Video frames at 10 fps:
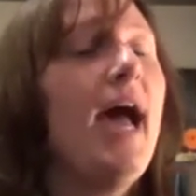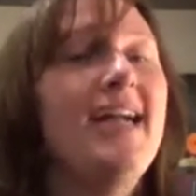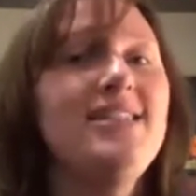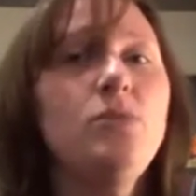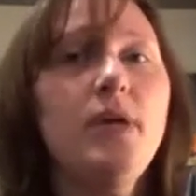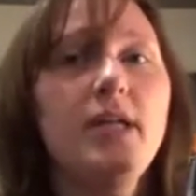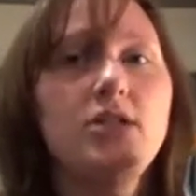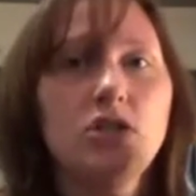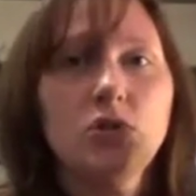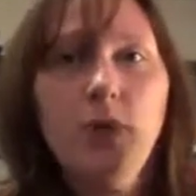I did want
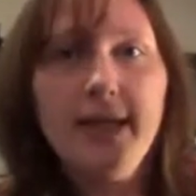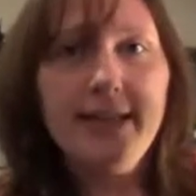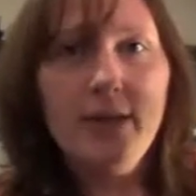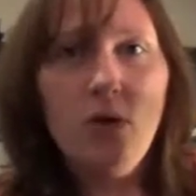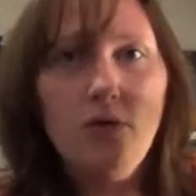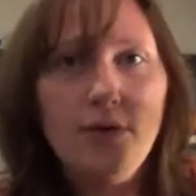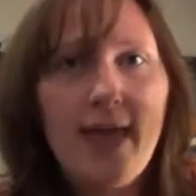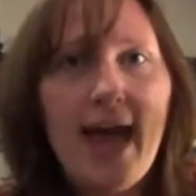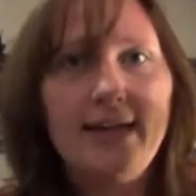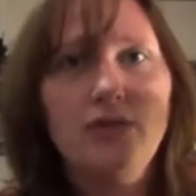to just quickly go over
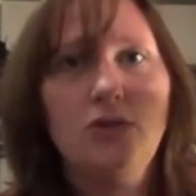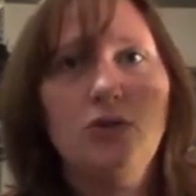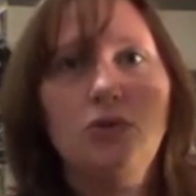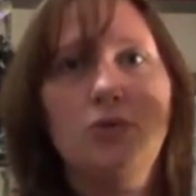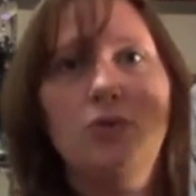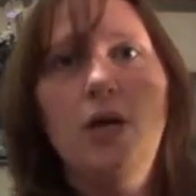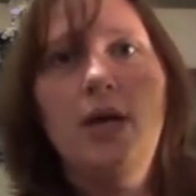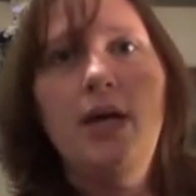that to